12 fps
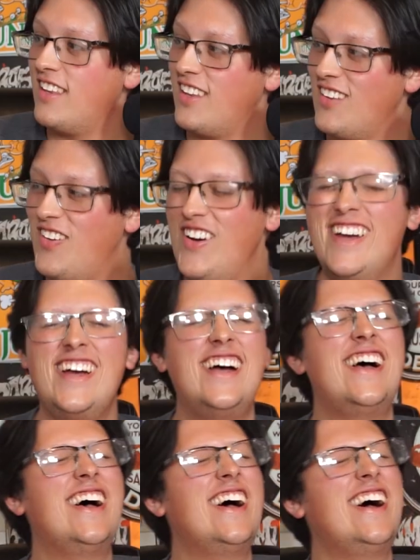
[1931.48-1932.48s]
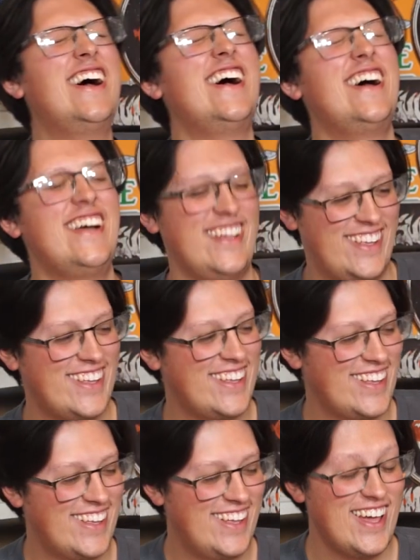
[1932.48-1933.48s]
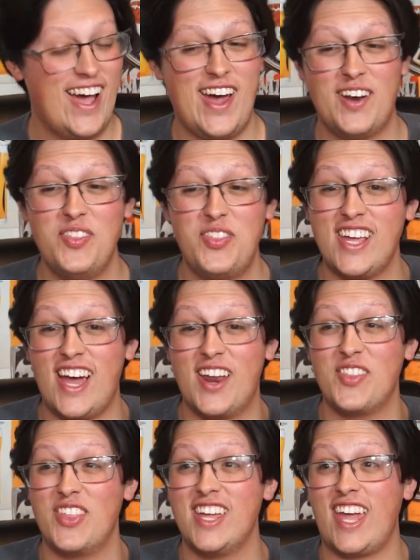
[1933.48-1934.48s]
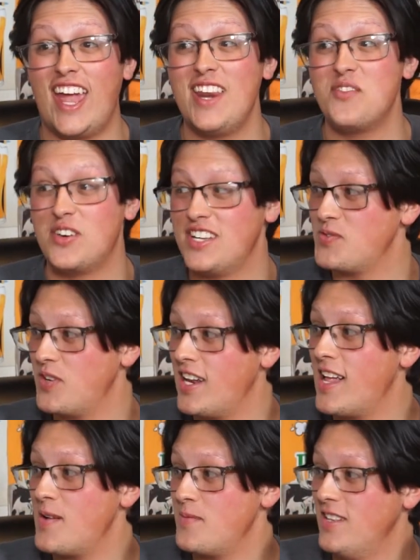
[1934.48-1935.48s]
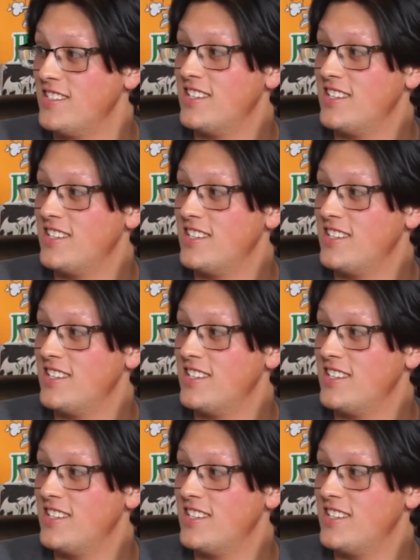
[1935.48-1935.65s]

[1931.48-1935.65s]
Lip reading: I don't think anyone is when it happened.